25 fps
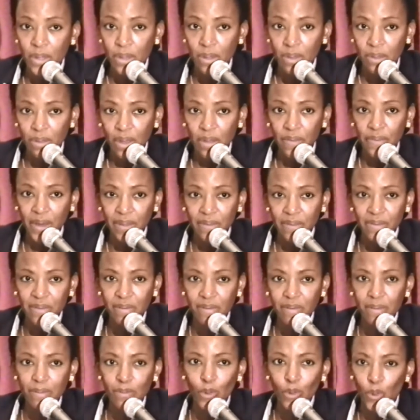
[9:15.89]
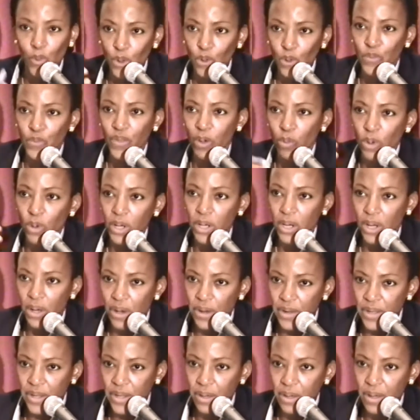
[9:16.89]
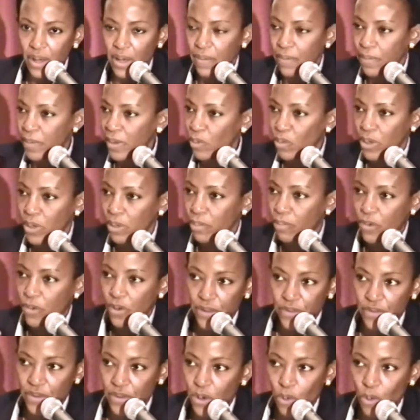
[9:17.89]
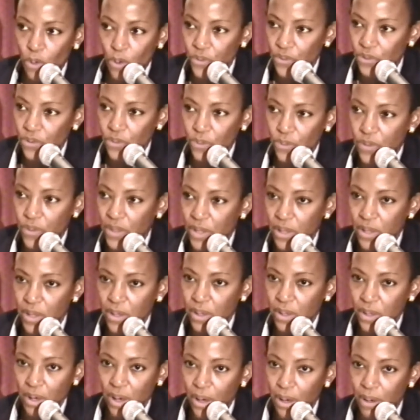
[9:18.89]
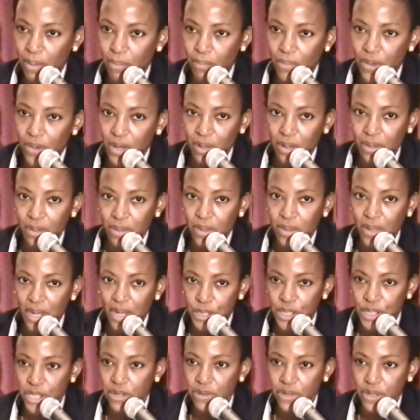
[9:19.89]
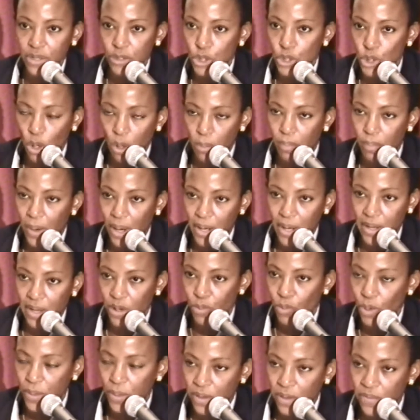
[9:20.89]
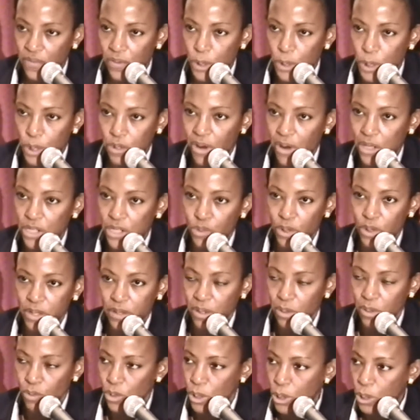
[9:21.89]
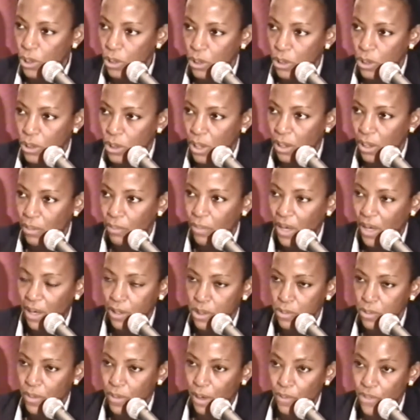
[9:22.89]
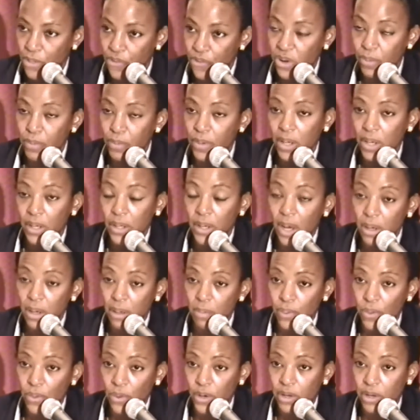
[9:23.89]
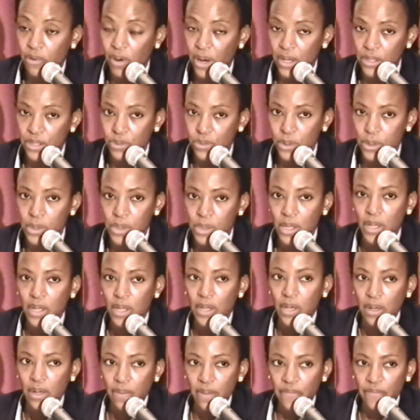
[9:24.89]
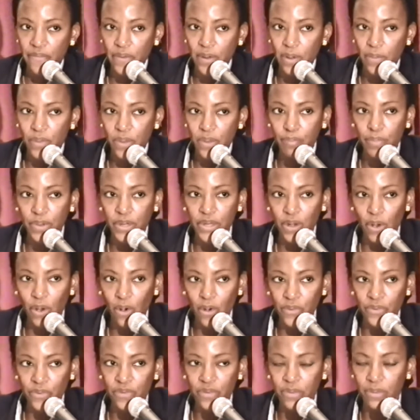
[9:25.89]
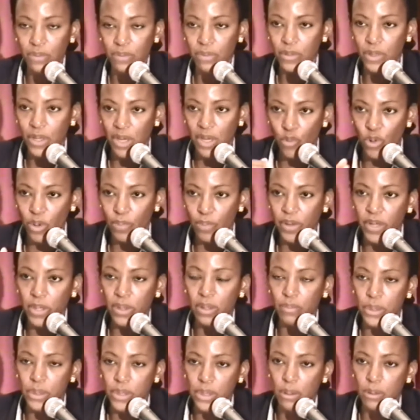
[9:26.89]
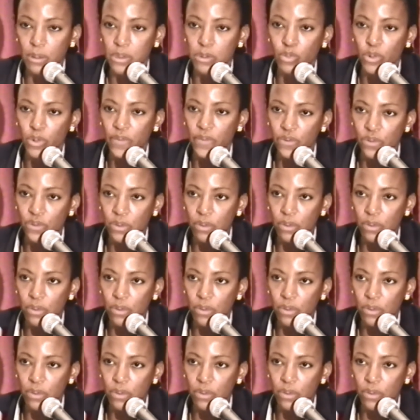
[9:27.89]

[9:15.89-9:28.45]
that although they were learning and they were going to go on to the Nigerian job market when they finished graduating, which is has about 3 million unemployed graduates, they felt that beyond equipping themselves with